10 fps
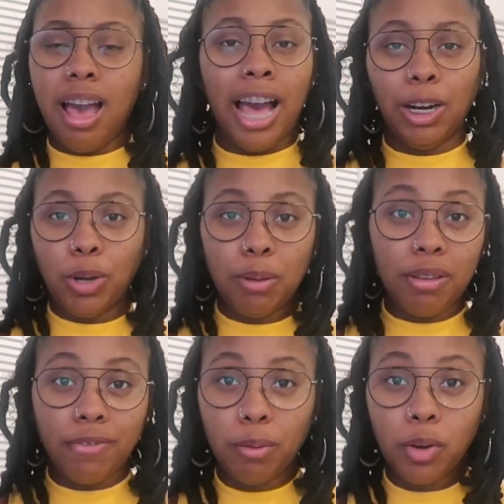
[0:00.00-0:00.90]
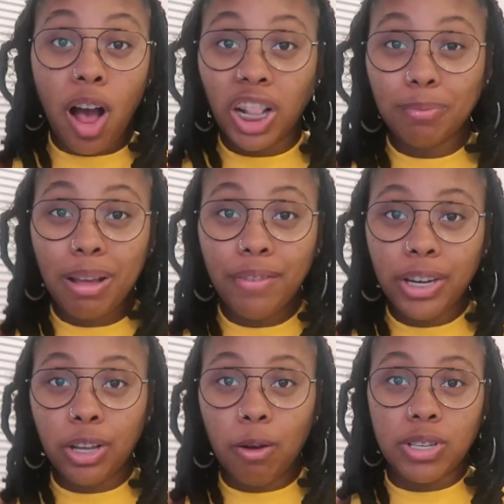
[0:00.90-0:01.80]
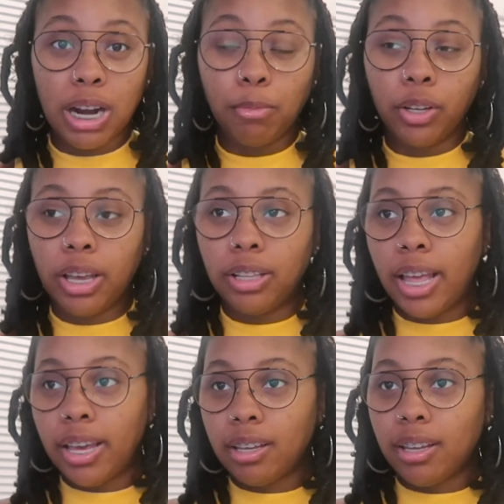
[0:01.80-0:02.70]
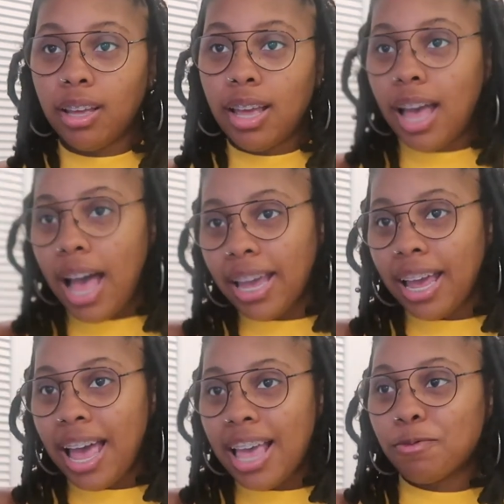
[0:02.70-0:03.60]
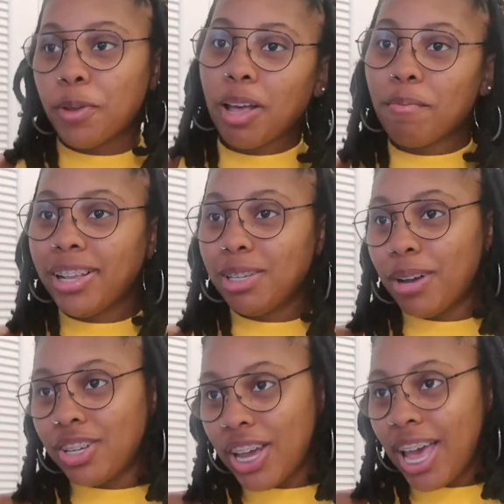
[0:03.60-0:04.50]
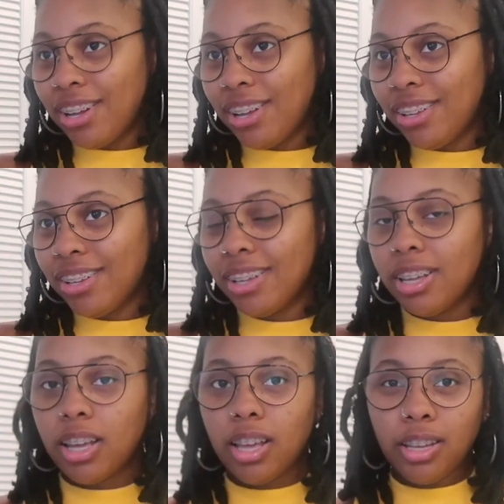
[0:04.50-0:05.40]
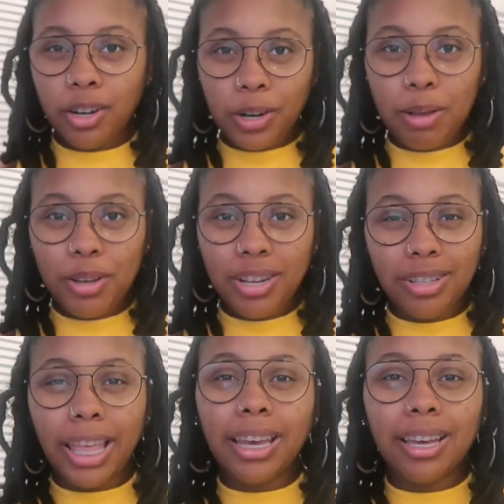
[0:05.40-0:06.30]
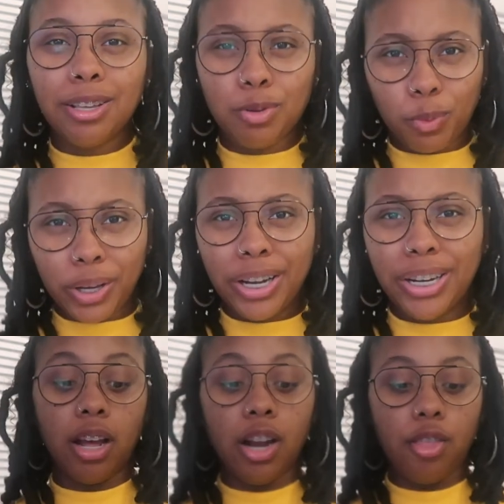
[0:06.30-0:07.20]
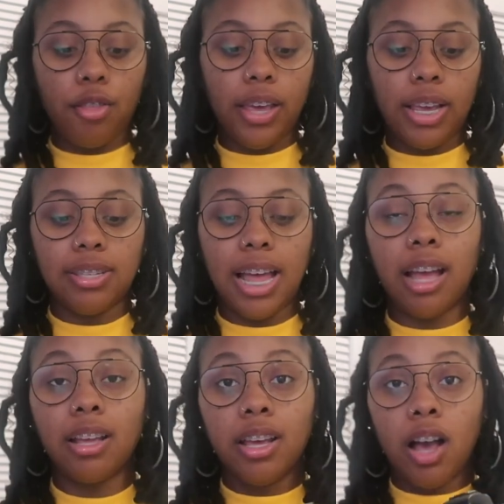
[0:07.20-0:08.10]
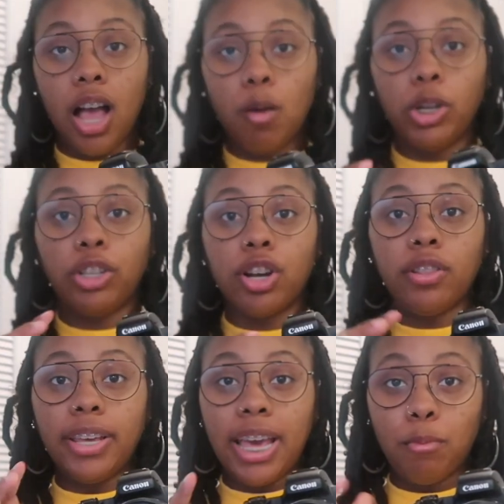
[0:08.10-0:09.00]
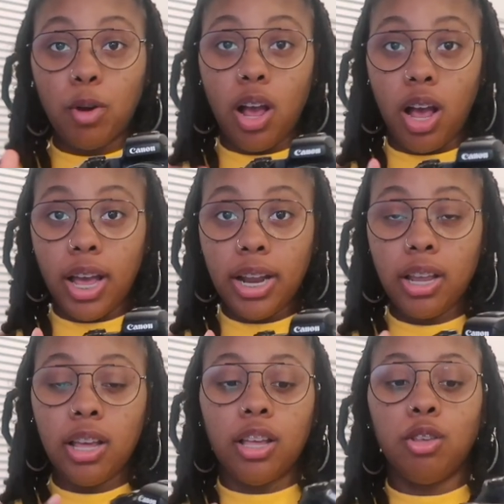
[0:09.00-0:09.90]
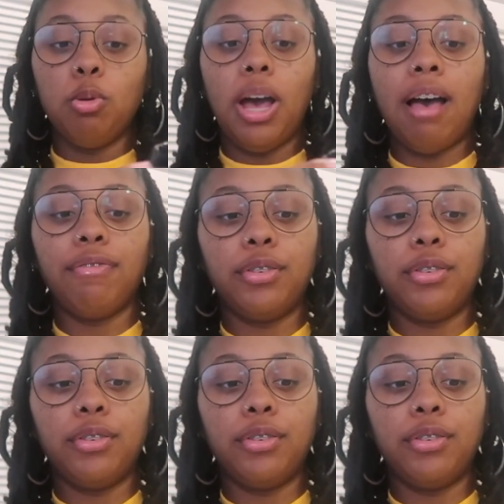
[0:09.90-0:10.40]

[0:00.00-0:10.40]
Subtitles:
I don't want to be filming all of my videos and I'm looking like, hi guys, welcome back to my channel. You know what I mean? Like, it's weird. Another thing is that when you turn the camera on, you have